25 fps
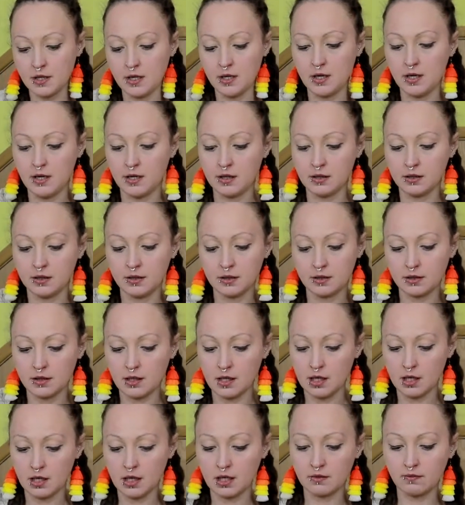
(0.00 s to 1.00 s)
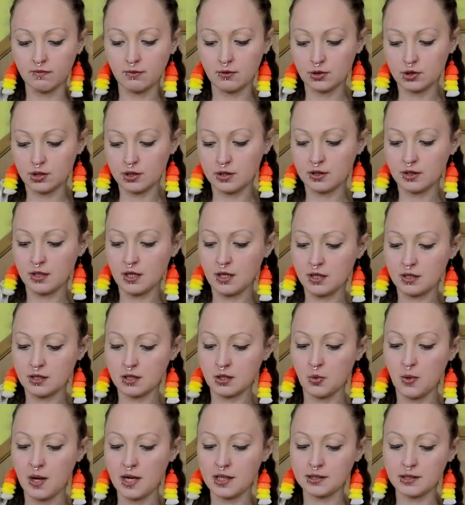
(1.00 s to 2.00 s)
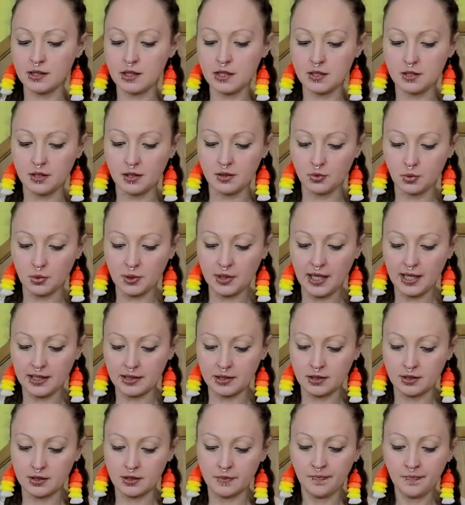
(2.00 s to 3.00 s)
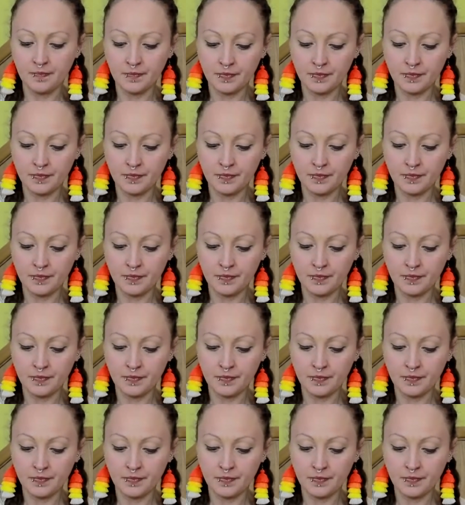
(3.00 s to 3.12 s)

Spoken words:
and unfortunately it's quite easy to get